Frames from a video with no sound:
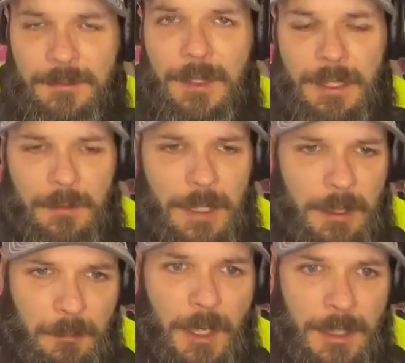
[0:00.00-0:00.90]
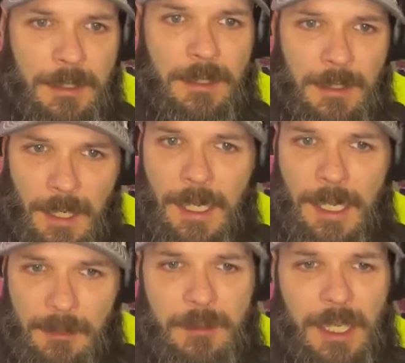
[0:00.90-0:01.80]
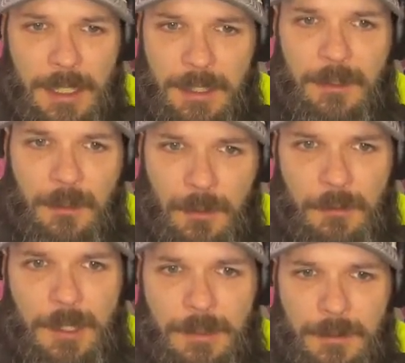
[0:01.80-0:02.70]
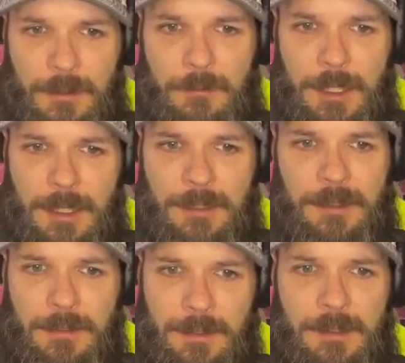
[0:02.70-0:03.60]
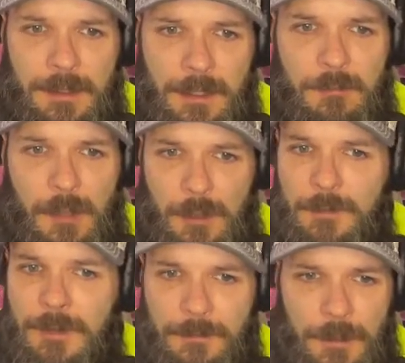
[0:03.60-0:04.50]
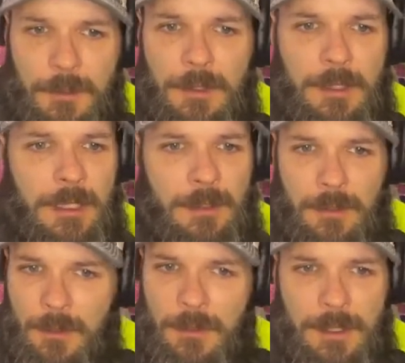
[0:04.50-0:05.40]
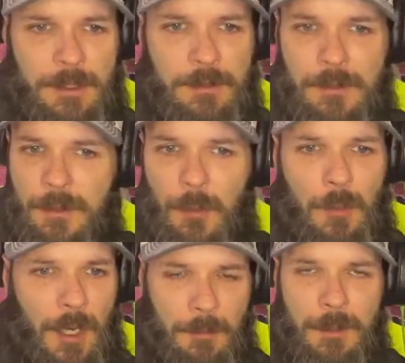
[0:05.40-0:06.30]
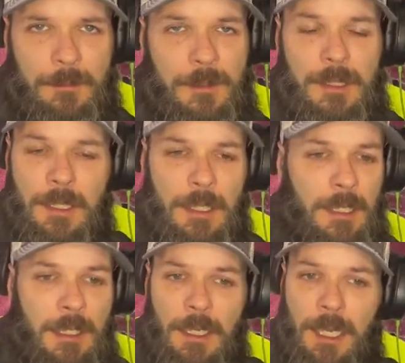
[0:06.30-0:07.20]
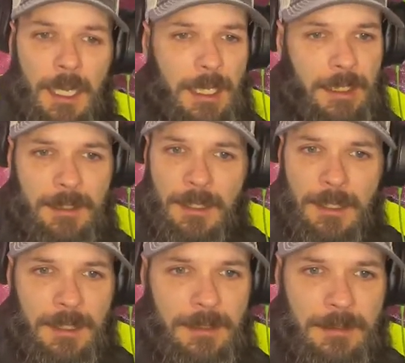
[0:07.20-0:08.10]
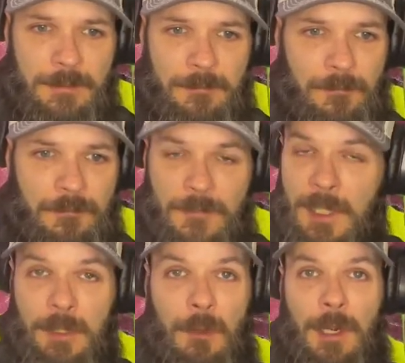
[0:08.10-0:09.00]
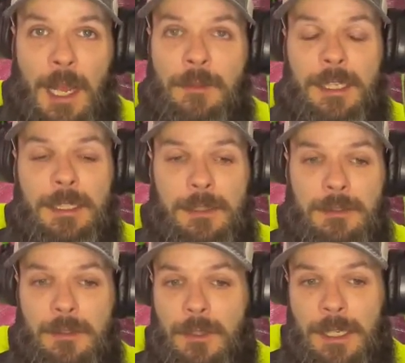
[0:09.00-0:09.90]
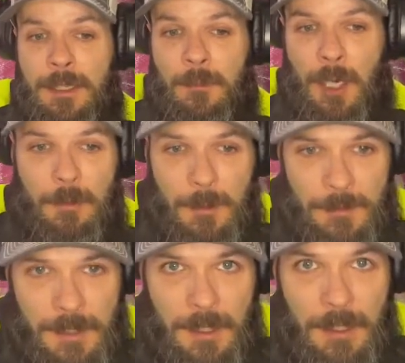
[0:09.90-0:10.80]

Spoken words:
very quick, but I am checking the whole way through, making sure this thing moves fluently, no issues, no problems, and then you won't have any issues or any problems.